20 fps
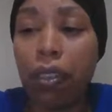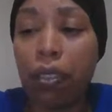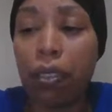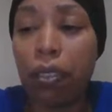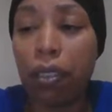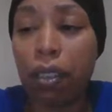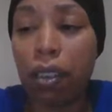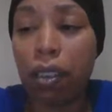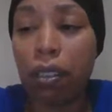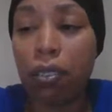
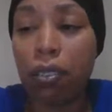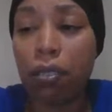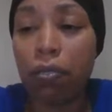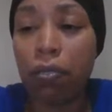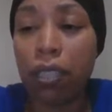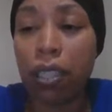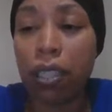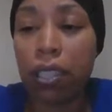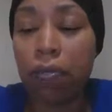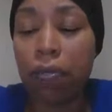the
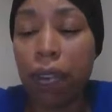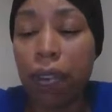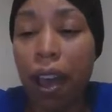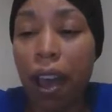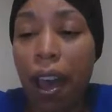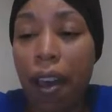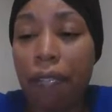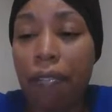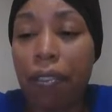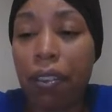reason for
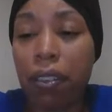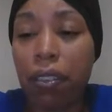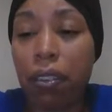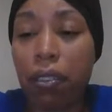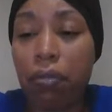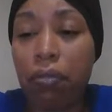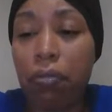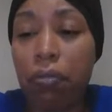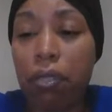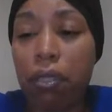having
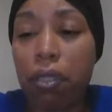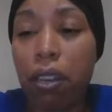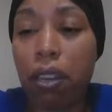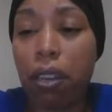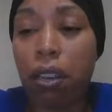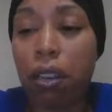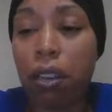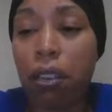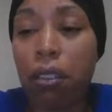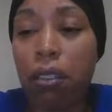those
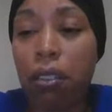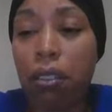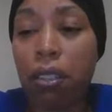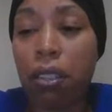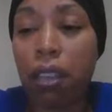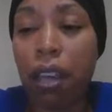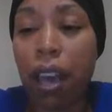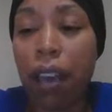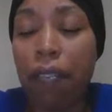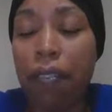
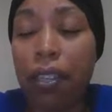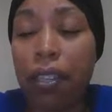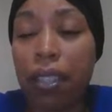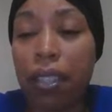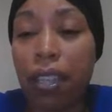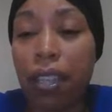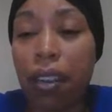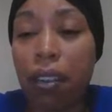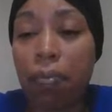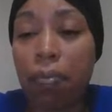having it
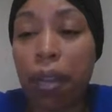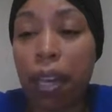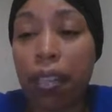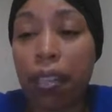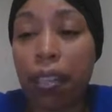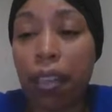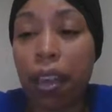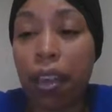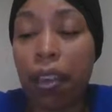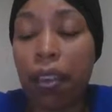set up
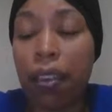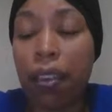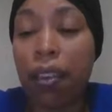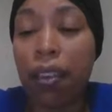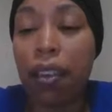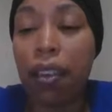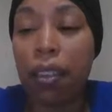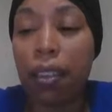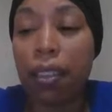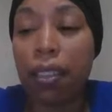like that
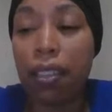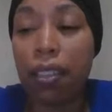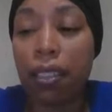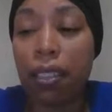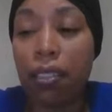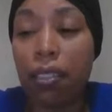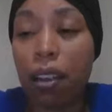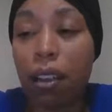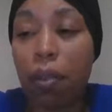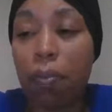is to
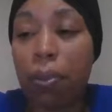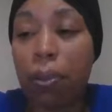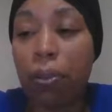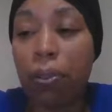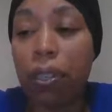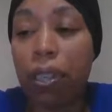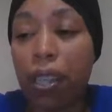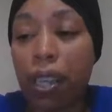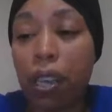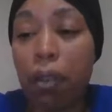start
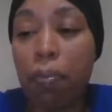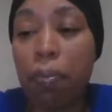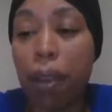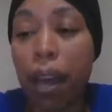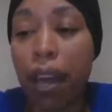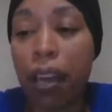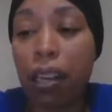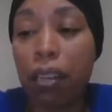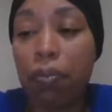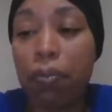building in the
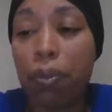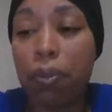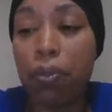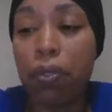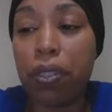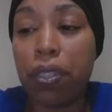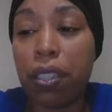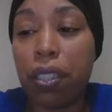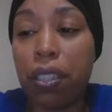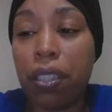black
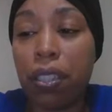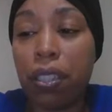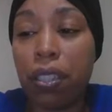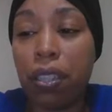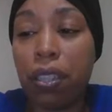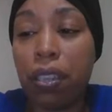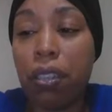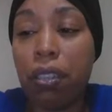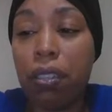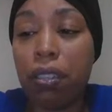communities,
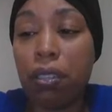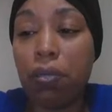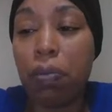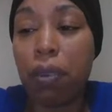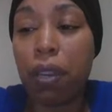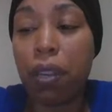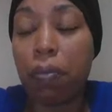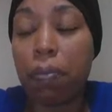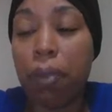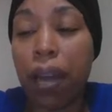to
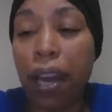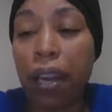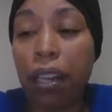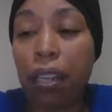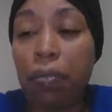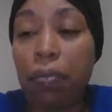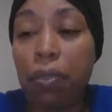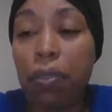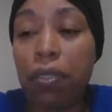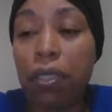where the black
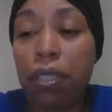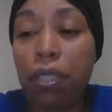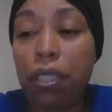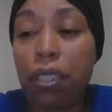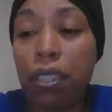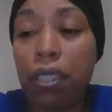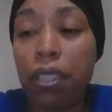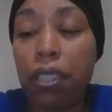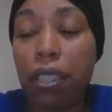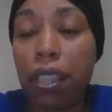
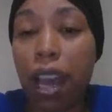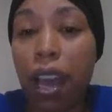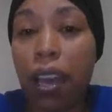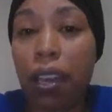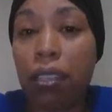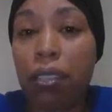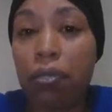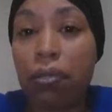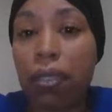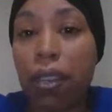communities can
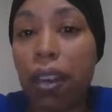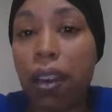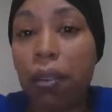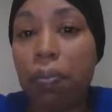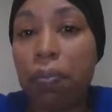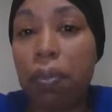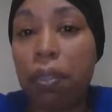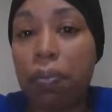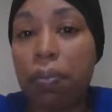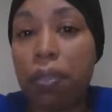actually
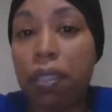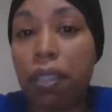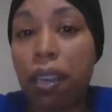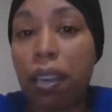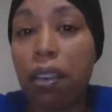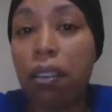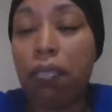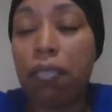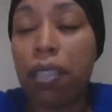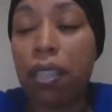help
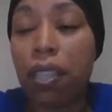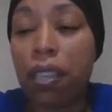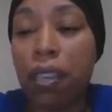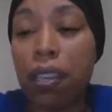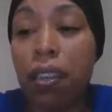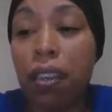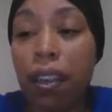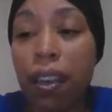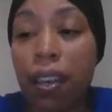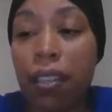themselves
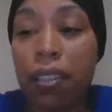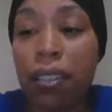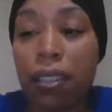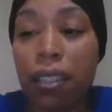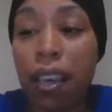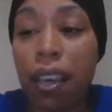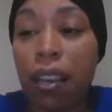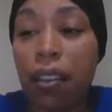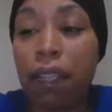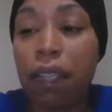
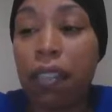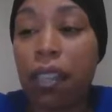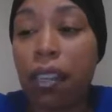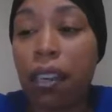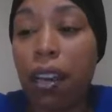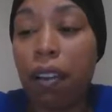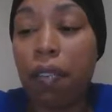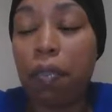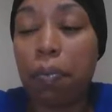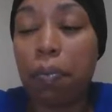instead of the
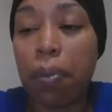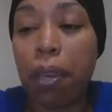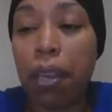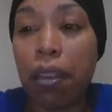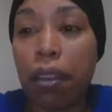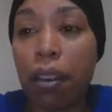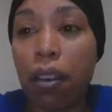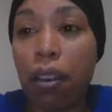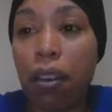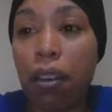
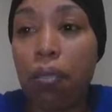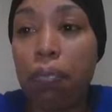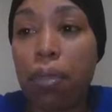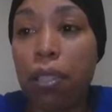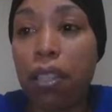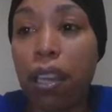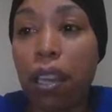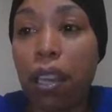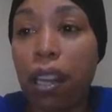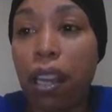government
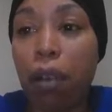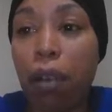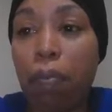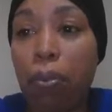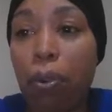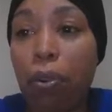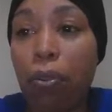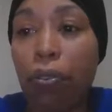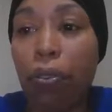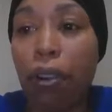setting up
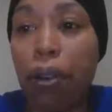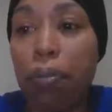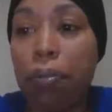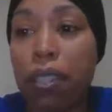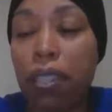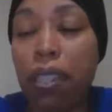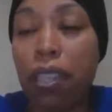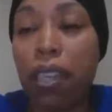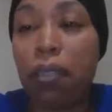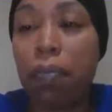programs
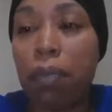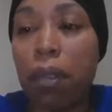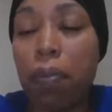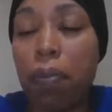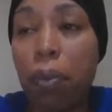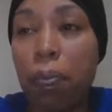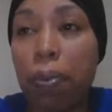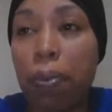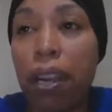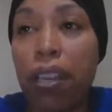to keep them
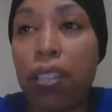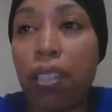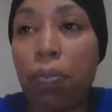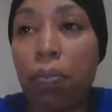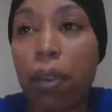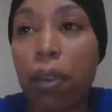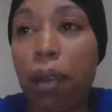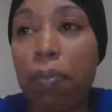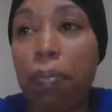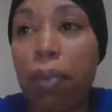oppressed. And
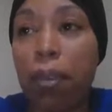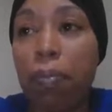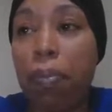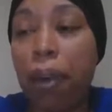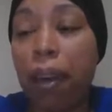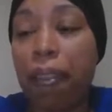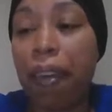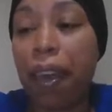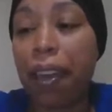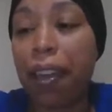what I mean
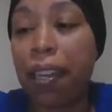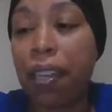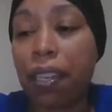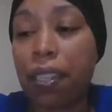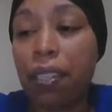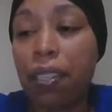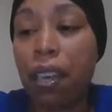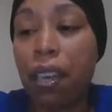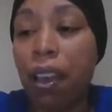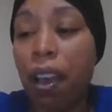by that is